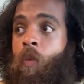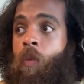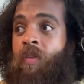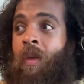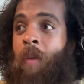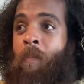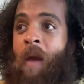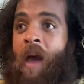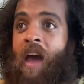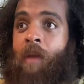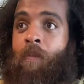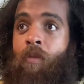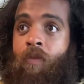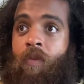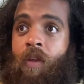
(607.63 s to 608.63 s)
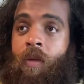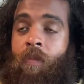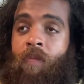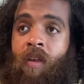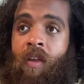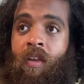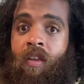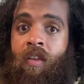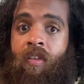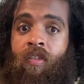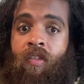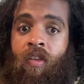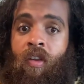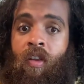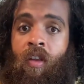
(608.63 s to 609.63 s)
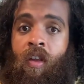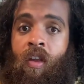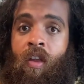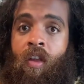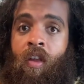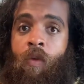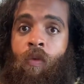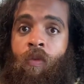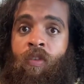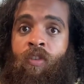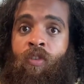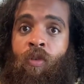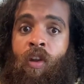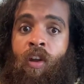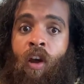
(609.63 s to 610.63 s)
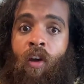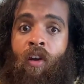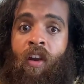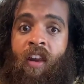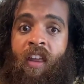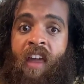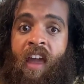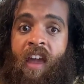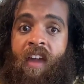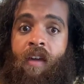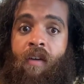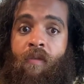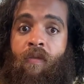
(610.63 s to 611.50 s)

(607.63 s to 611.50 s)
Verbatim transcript: was a bad movie because Judy Garland gave.